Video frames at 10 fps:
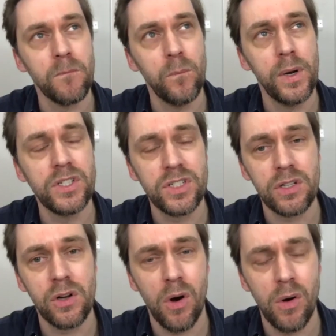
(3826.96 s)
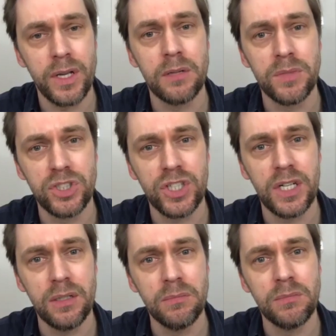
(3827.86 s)
just a cog in a
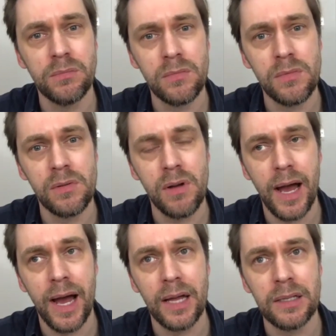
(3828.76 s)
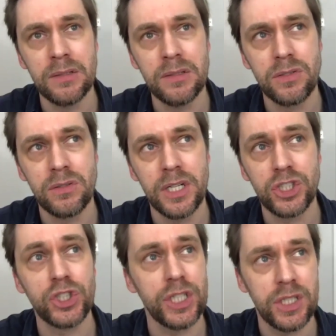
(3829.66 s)
machine, and it's
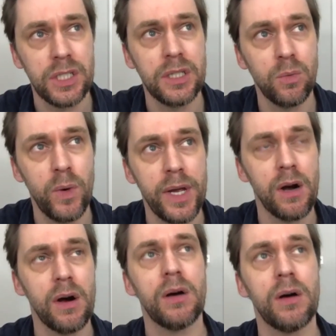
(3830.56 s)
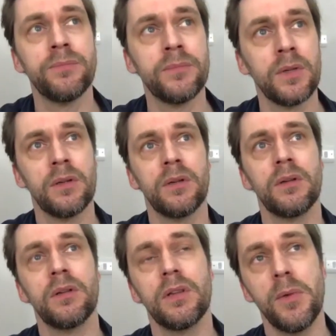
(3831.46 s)
shitty that we are the
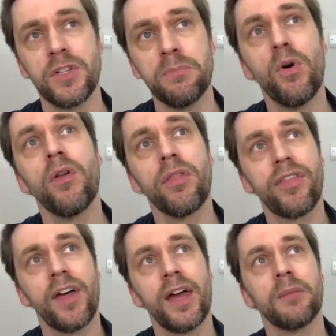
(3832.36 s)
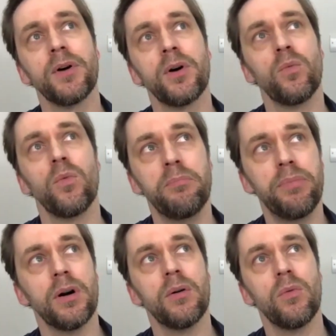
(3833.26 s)
most important thing, but
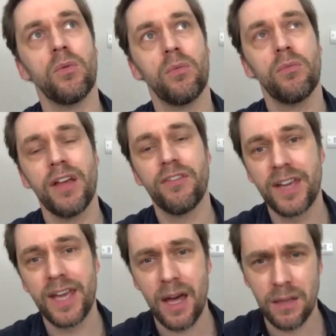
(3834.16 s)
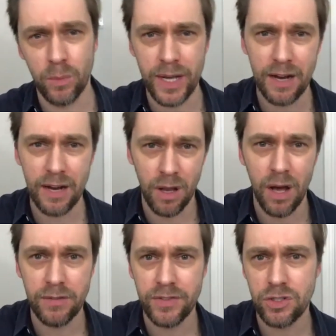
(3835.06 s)
they forget that we have
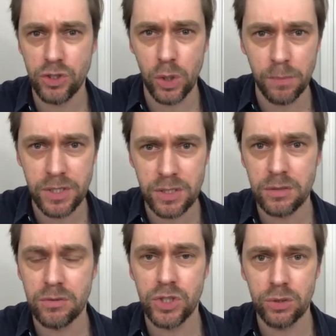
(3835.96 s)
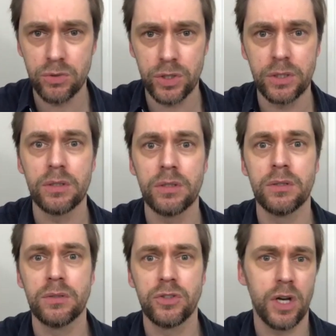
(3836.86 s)
lives, jobs, children,
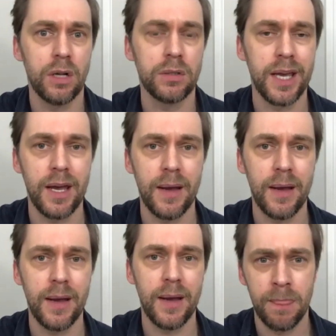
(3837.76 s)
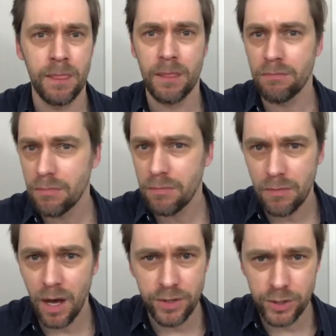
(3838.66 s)
childcare,
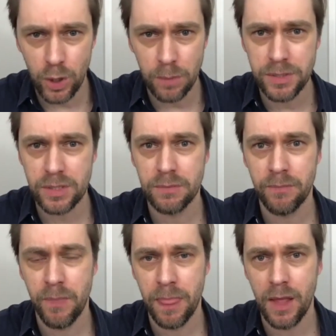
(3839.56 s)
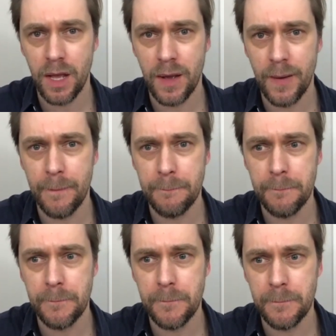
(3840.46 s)
other jobs.
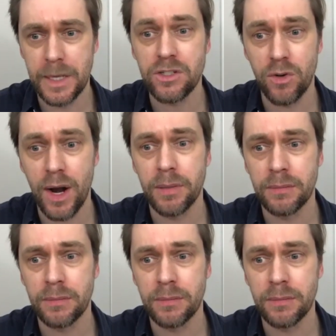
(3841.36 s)
It's crap.